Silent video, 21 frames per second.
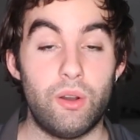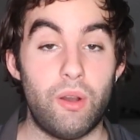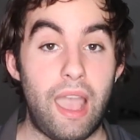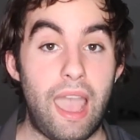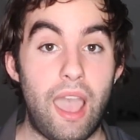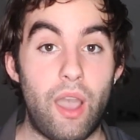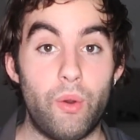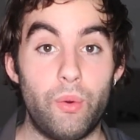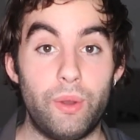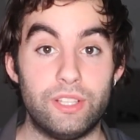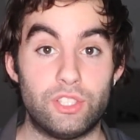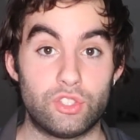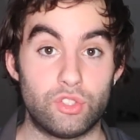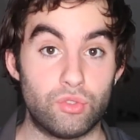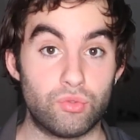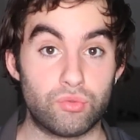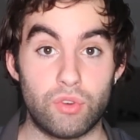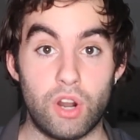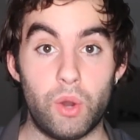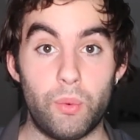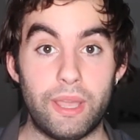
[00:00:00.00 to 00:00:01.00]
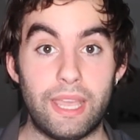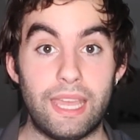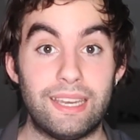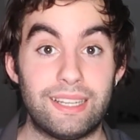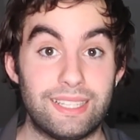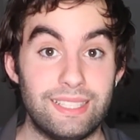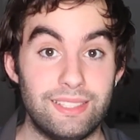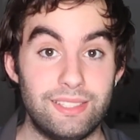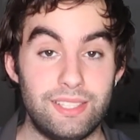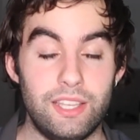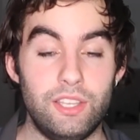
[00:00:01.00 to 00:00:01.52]
how it's growing and
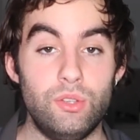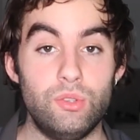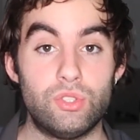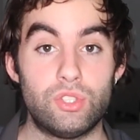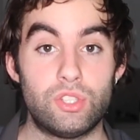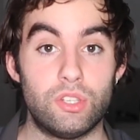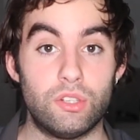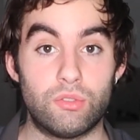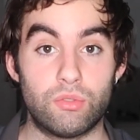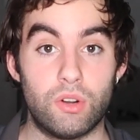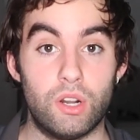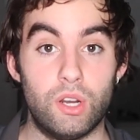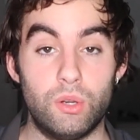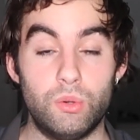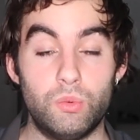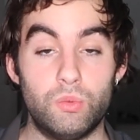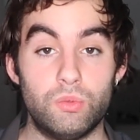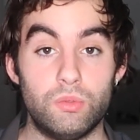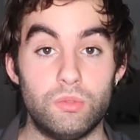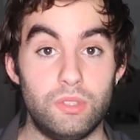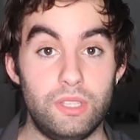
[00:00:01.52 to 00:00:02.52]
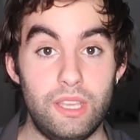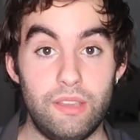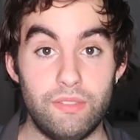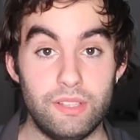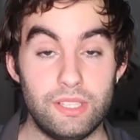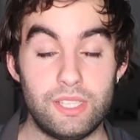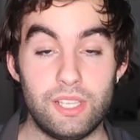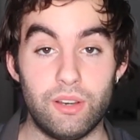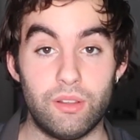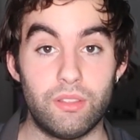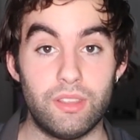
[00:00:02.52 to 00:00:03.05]
continues to grow
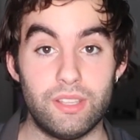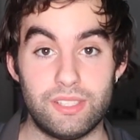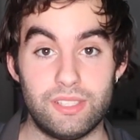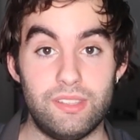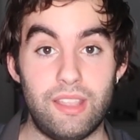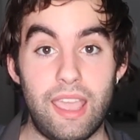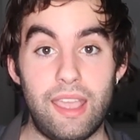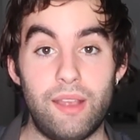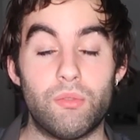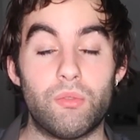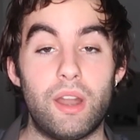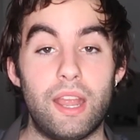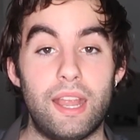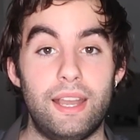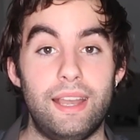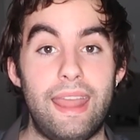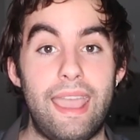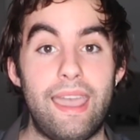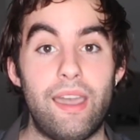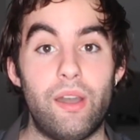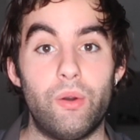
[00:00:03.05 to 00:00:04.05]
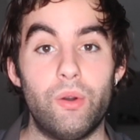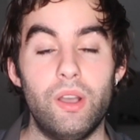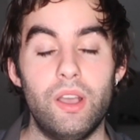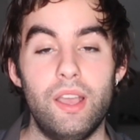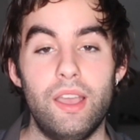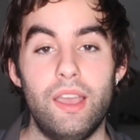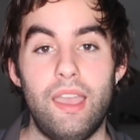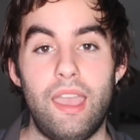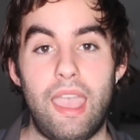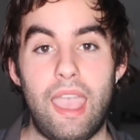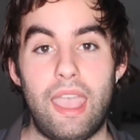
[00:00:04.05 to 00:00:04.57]
even till this day right now,
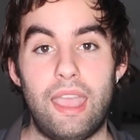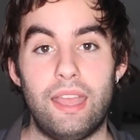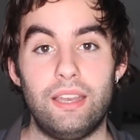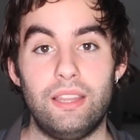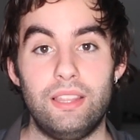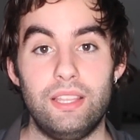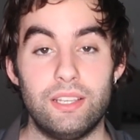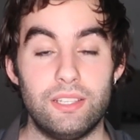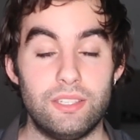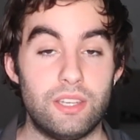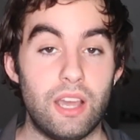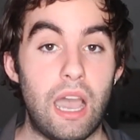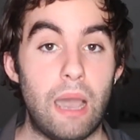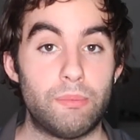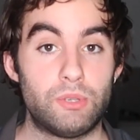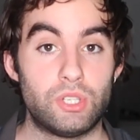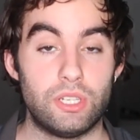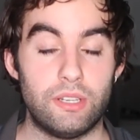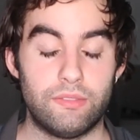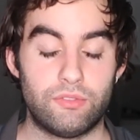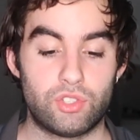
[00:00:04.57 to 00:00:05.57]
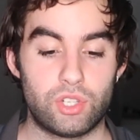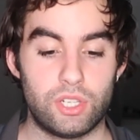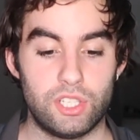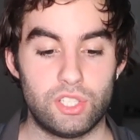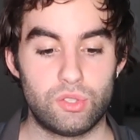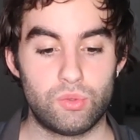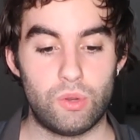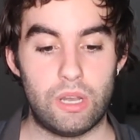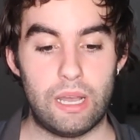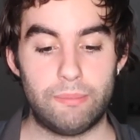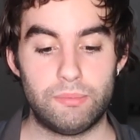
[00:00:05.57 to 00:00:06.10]
and the adoption of
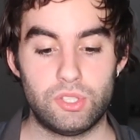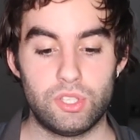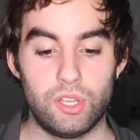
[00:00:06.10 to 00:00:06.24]
TrustSwap.